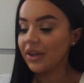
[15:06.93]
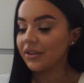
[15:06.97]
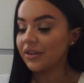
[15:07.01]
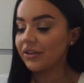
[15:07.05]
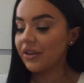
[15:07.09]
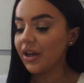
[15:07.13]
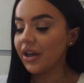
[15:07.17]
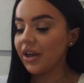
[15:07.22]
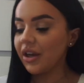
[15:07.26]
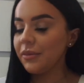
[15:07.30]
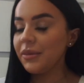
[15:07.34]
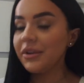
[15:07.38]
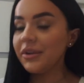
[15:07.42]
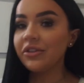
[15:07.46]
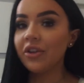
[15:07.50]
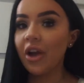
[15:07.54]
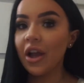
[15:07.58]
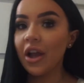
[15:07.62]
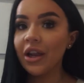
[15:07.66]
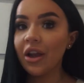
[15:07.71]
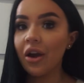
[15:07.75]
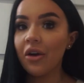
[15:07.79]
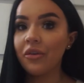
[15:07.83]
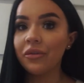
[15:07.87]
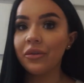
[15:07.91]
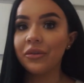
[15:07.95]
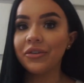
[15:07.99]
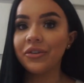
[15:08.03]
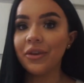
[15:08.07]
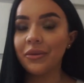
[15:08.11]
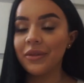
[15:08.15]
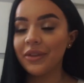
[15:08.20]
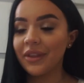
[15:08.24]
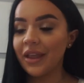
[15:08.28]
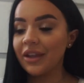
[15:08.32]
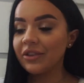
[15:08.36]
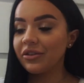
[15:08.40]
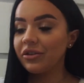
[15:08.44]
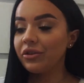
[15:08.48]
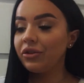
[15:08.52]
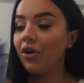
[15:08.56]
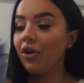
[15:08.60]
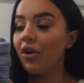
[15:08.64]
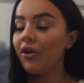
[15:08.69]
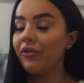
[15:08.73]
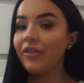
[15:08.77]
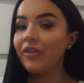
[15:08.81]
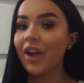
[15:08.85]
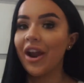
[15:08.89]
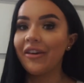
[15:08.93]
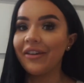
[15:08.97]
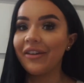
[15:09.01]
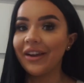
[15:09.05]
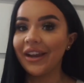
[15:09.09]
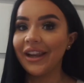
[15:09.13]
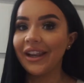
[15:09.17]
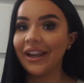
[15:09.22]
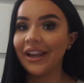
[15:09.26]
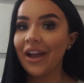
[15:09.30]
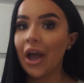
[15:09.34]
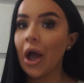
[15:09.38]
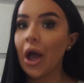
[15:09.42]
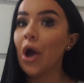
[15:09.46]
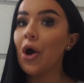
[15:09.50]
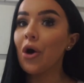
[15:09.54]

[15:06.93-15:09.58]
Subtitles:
So I'm going to be starting off with something that's not very